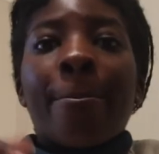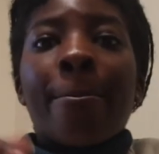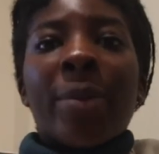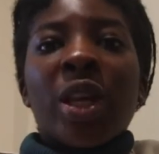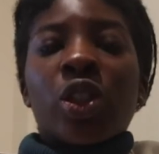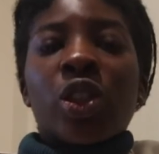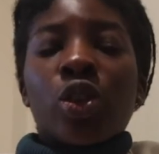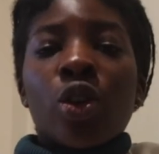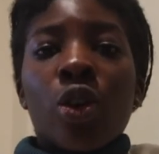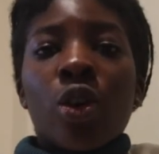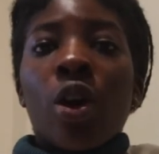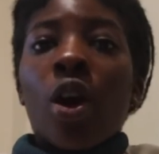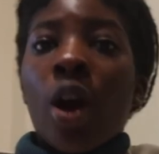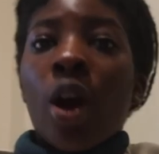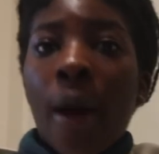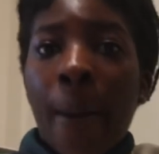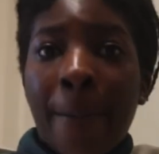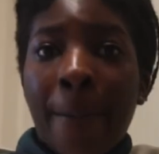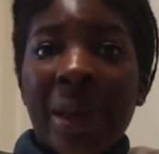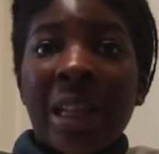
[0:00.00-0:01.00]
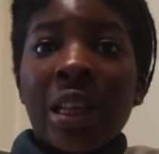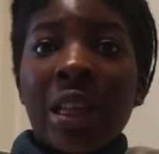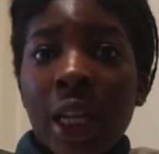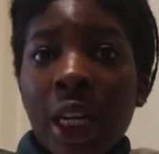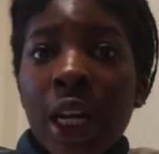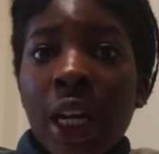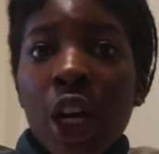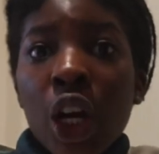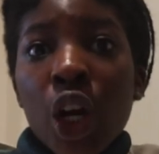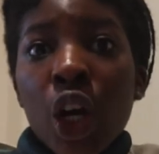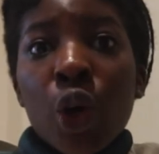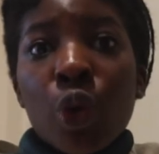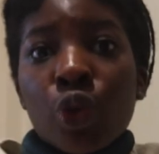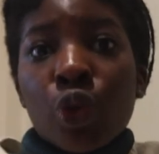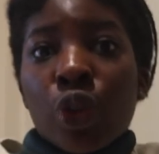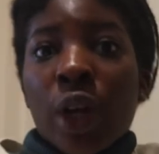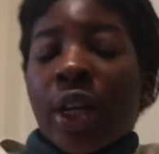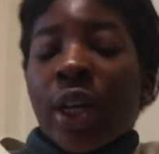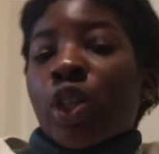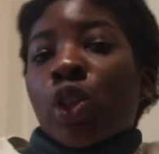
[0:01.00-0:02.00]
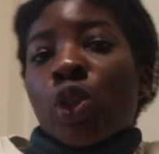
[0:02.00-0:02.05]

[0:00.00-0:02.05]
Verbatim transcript: Mr. Billionaire who tried